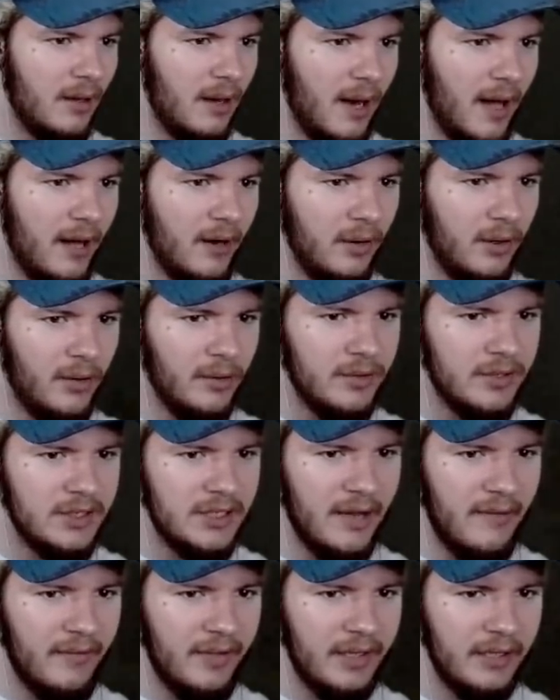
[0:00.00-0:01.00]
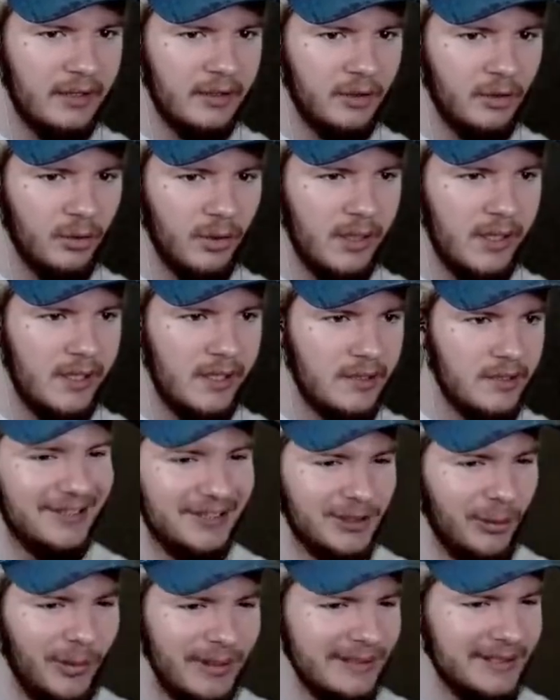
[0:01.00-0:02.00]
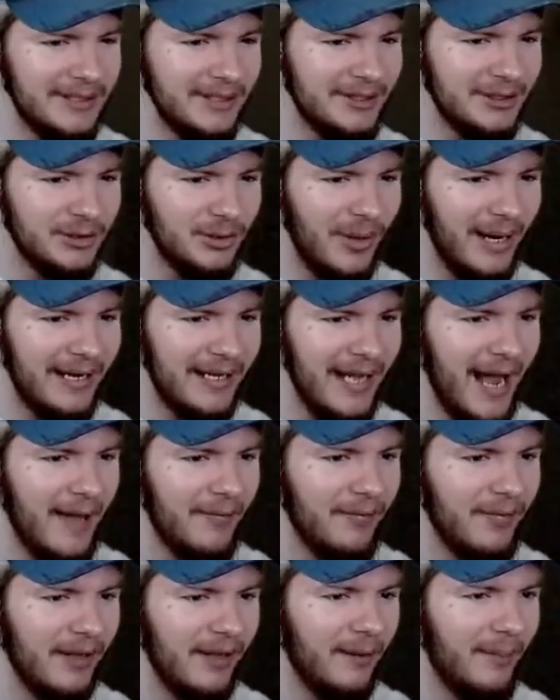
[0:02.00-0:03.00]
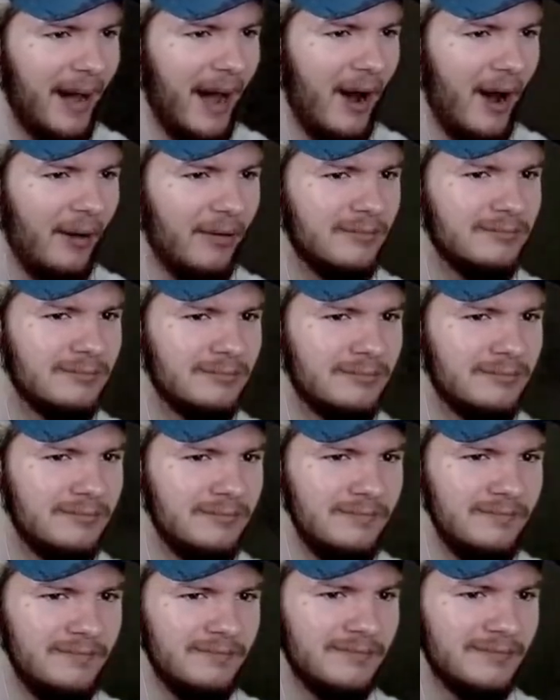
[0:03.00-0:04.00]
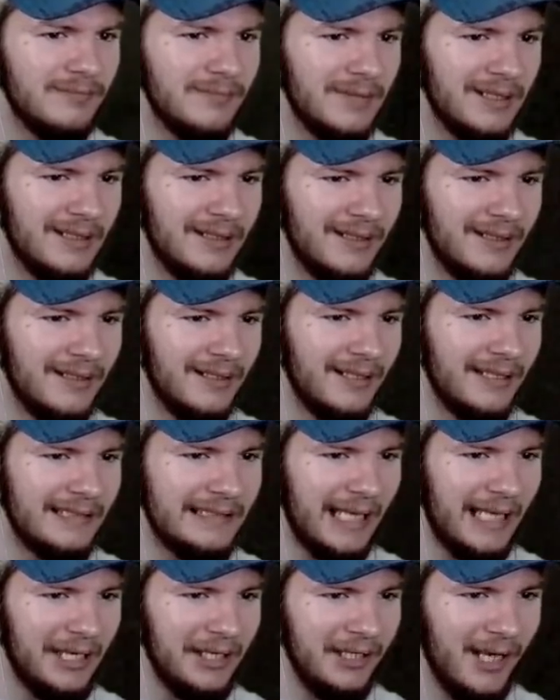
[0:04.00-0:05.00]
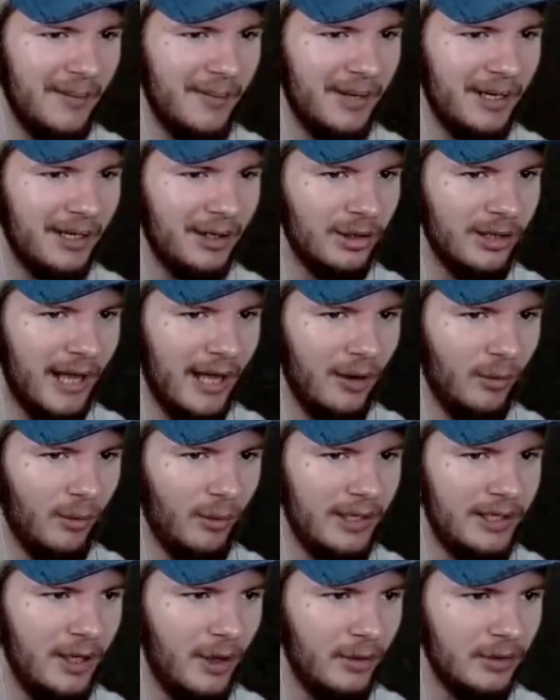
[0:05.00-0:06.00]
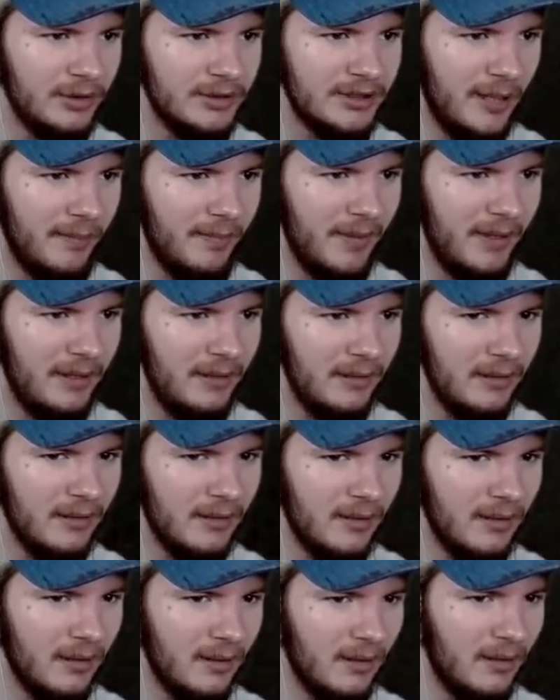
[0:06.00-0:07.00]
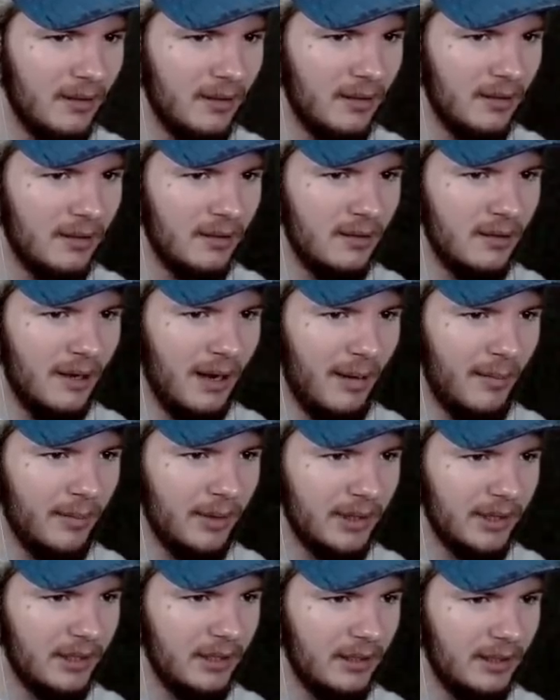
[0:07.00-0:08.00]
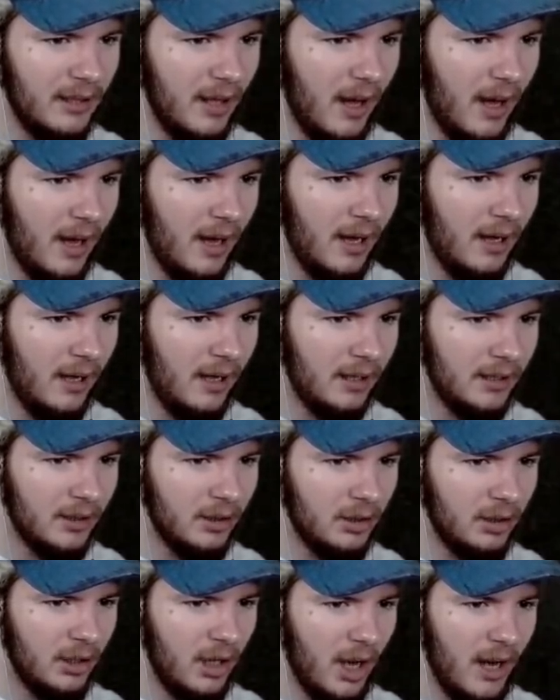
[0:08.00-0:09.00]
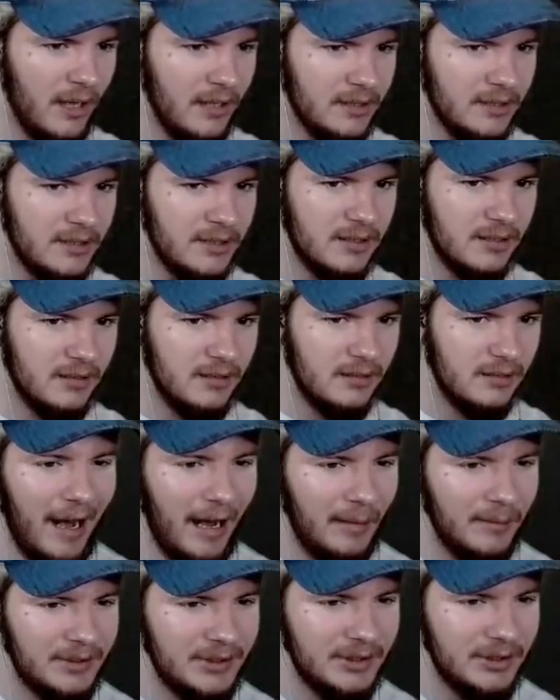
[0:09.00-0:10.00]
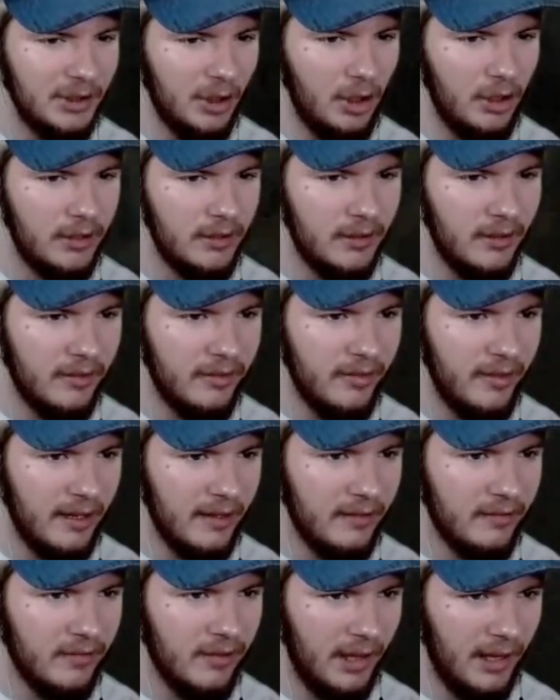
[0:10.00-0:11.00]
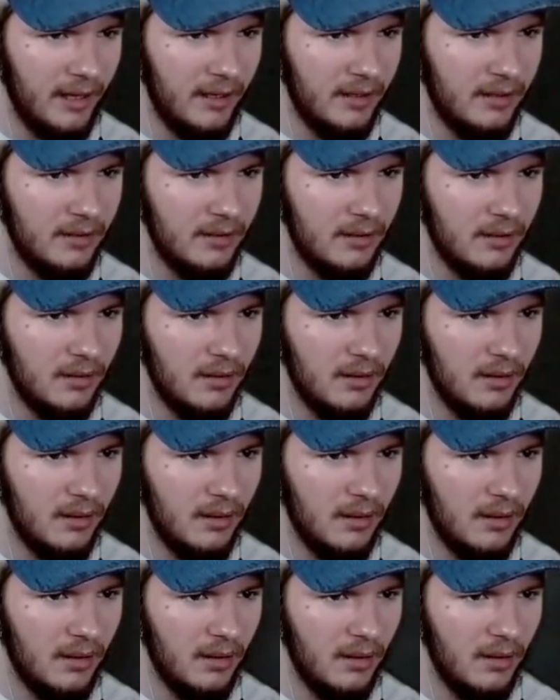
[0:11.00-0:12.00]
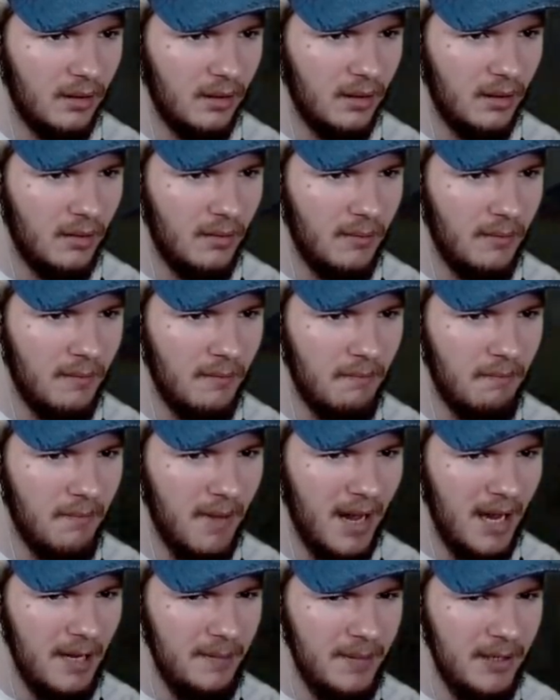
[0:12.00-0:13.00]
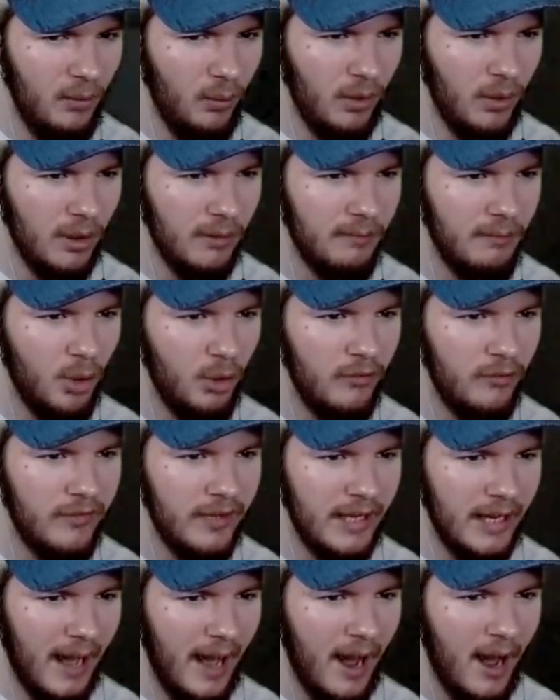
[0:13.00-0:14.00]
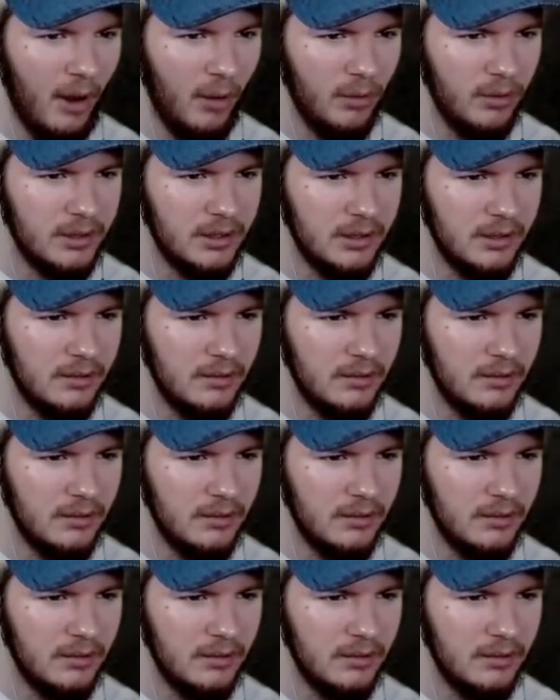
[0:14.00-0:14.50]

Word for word: I don't know, 70 degrees. So what's the stray cat thing about? Hmm? Is that to get me to look out a window or something? I'm a little, uh, a little lost. I'm starting to think that maybe we're moving out.